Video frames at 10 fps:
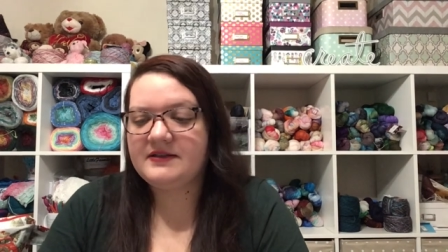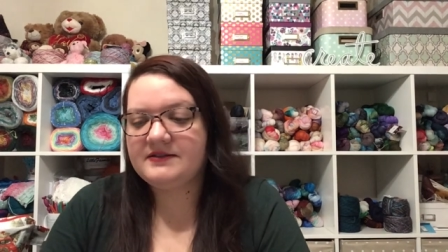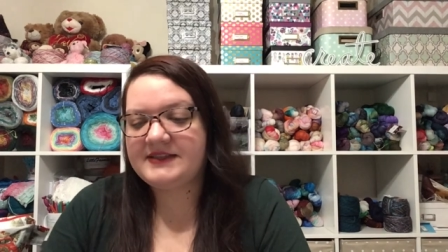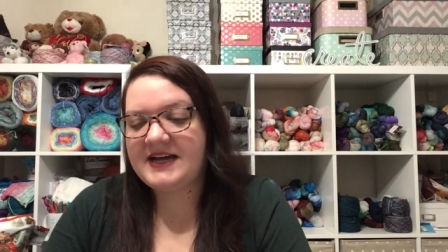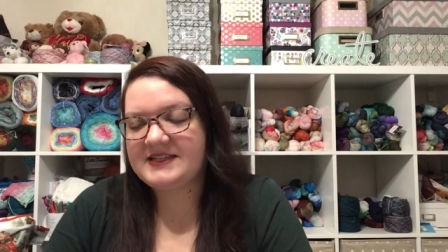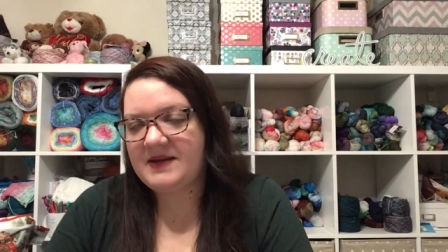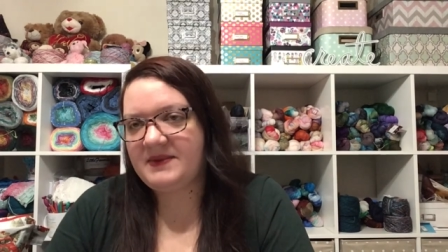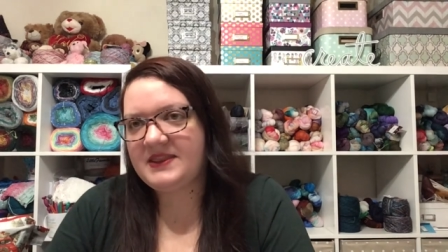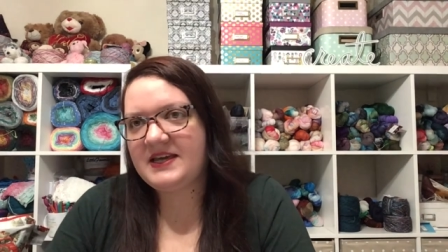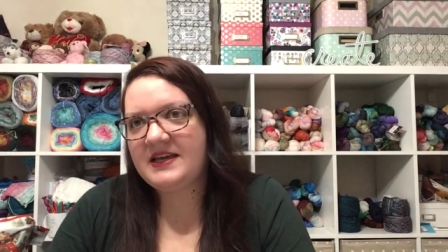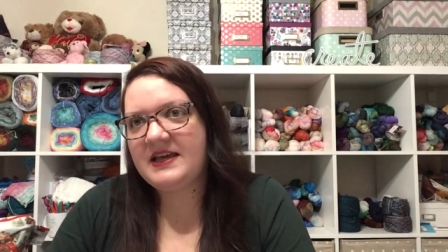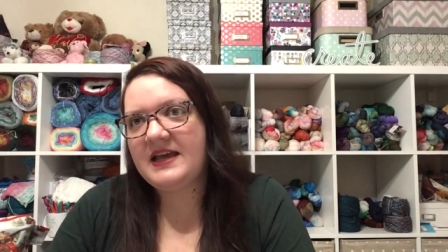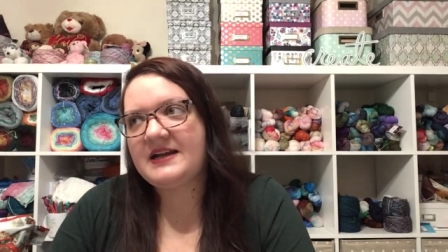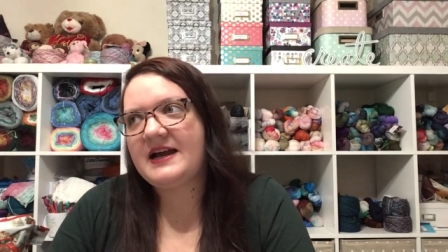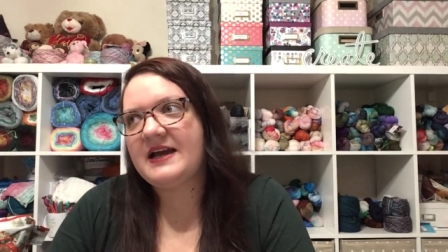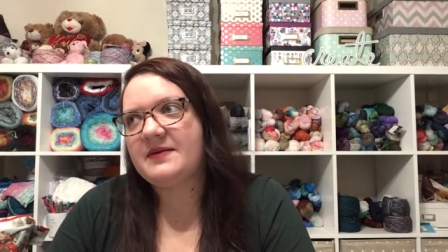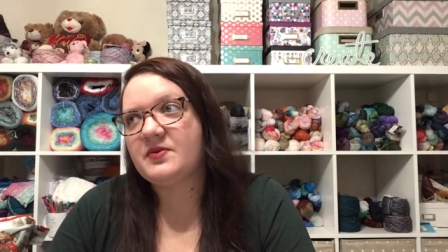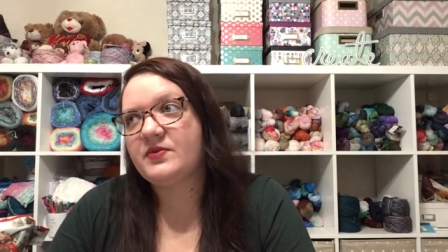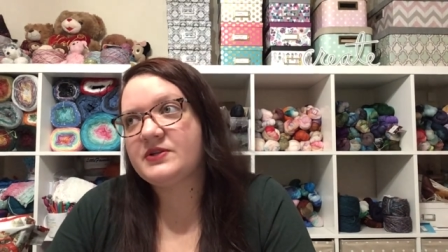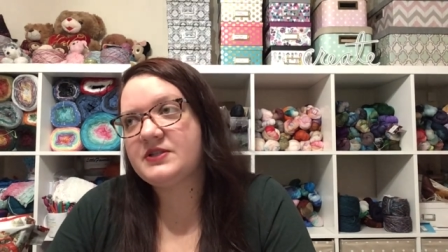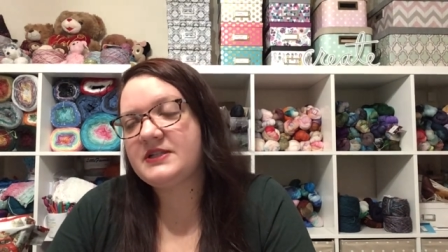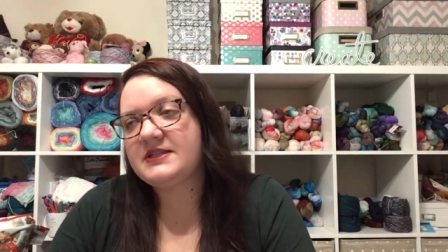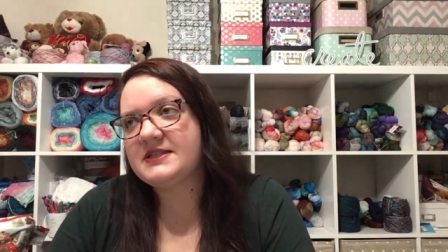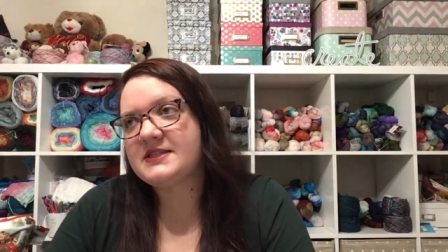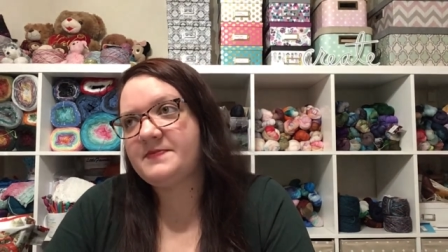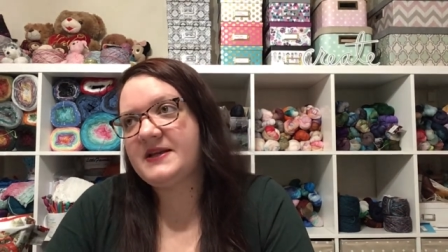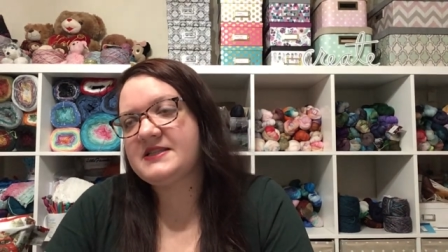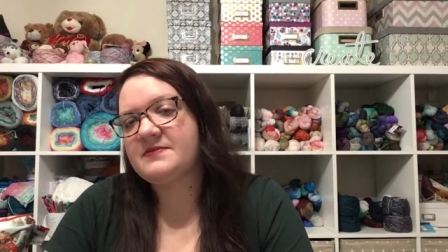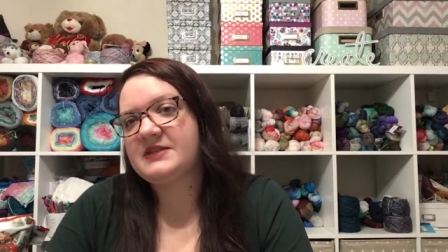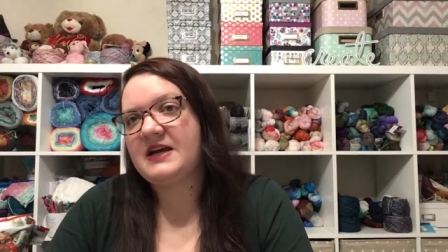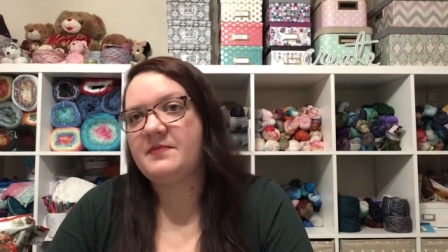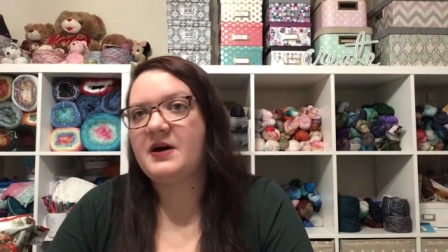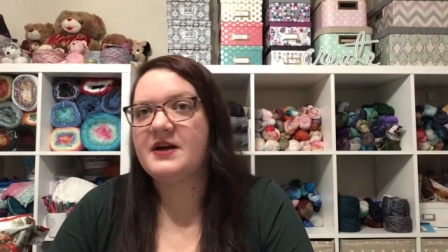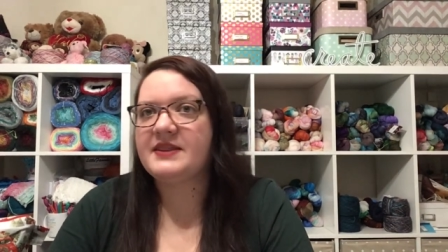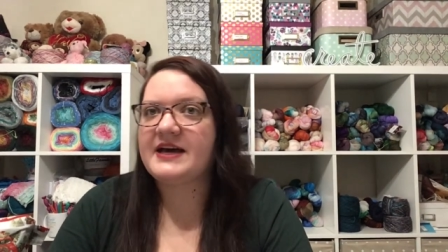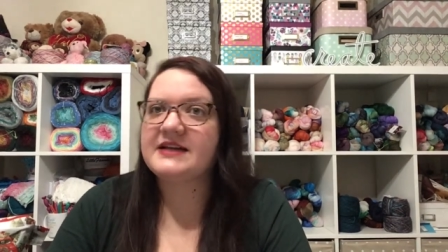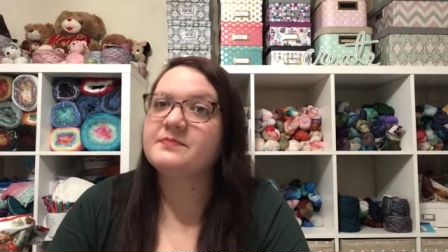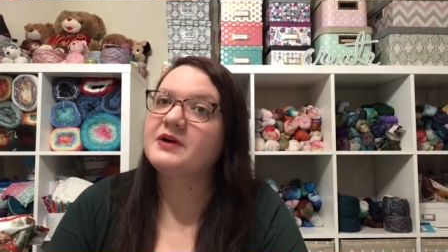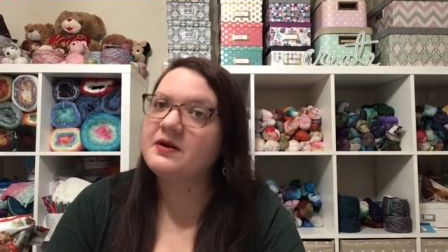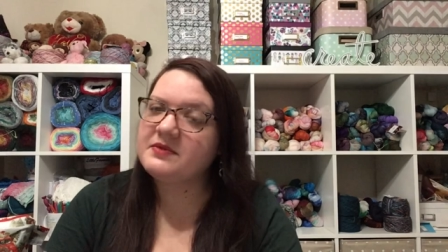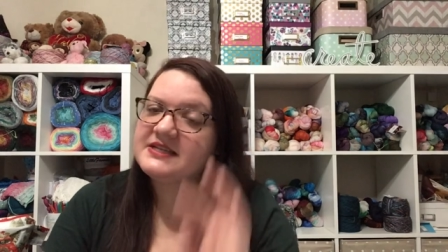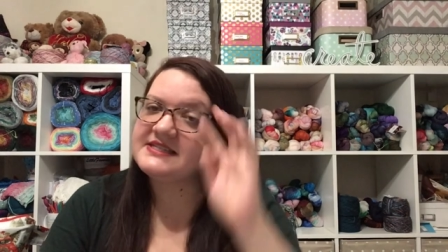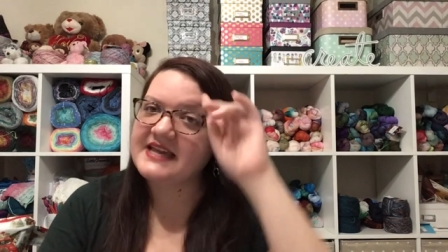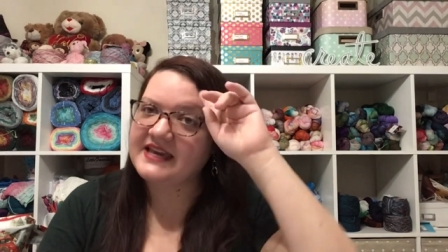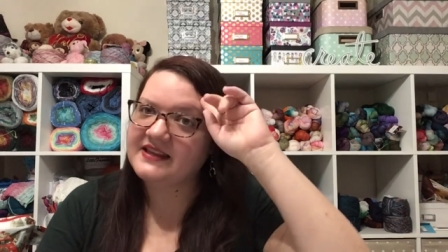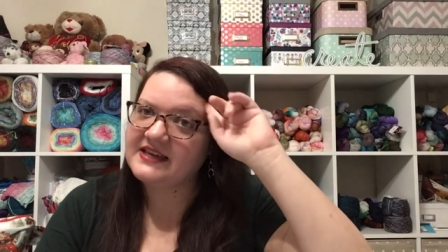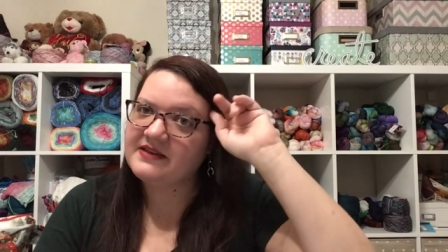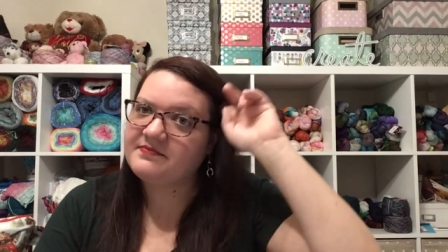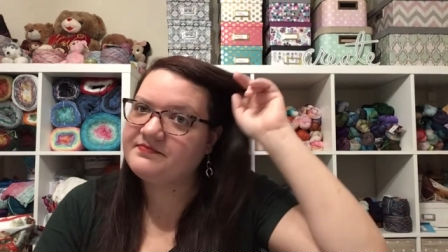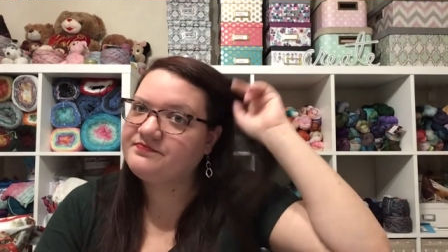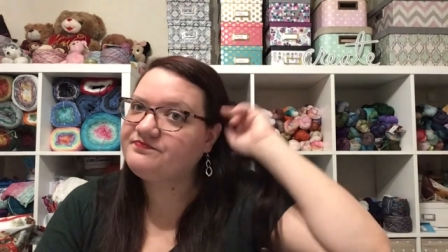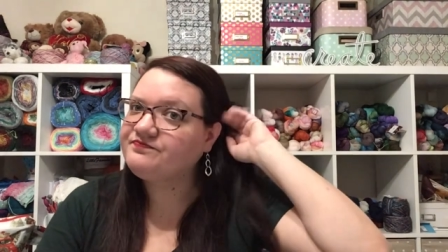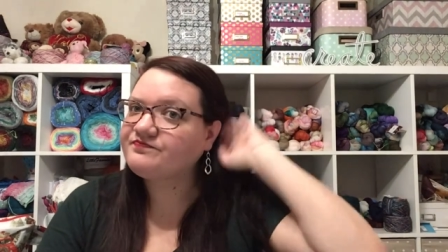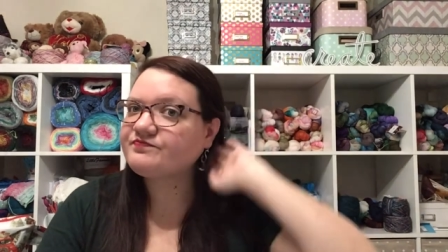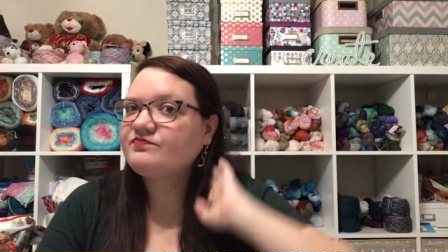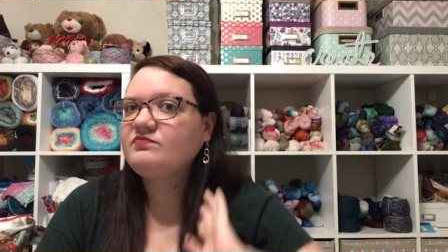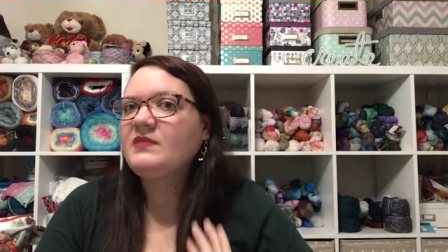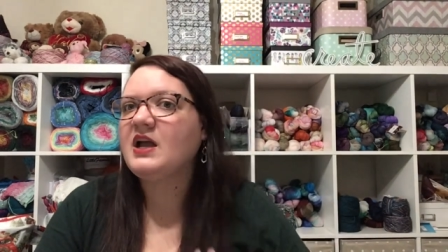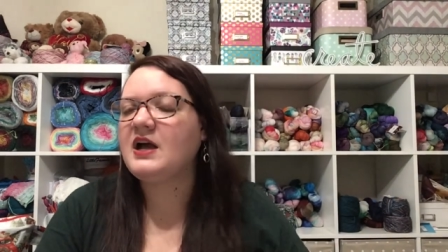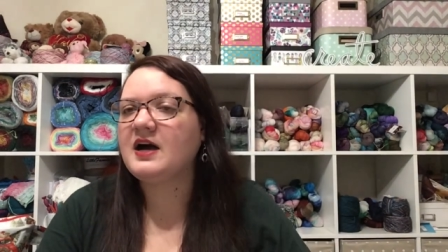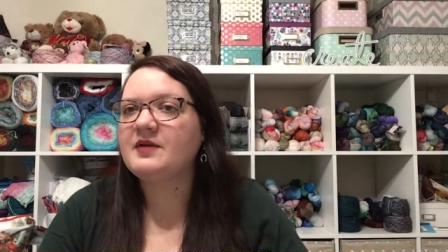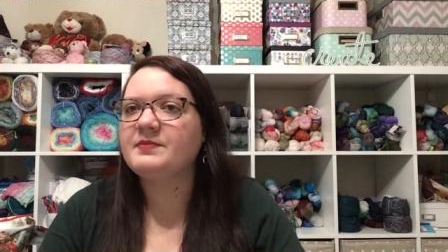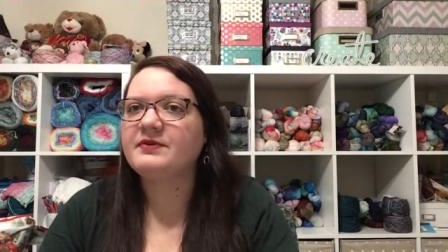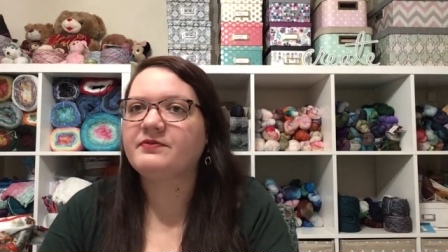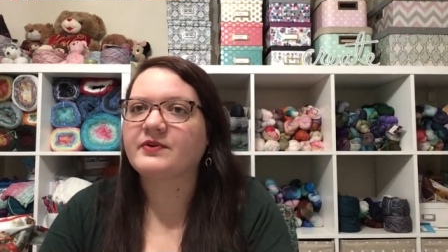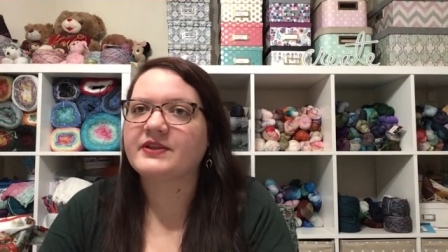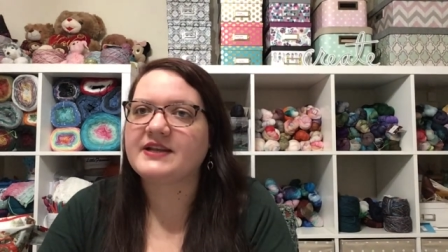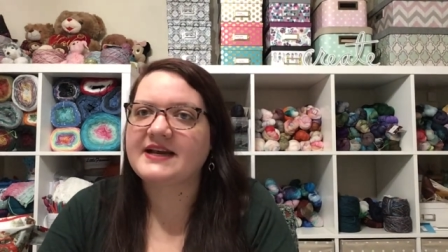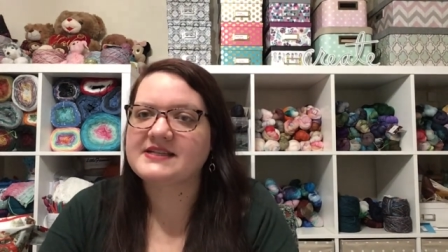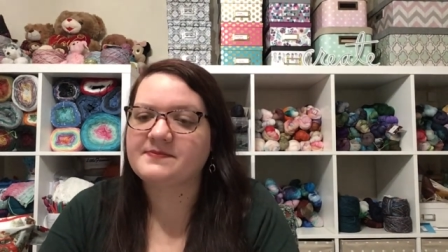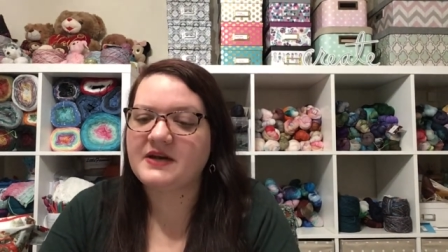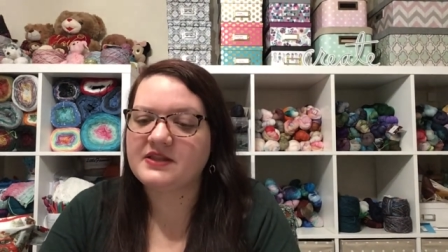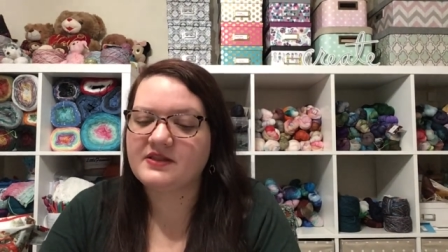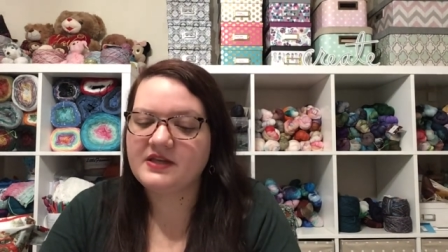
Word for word: that type of thing, and I am going to need to spend some time on that probably daily um, for the next month.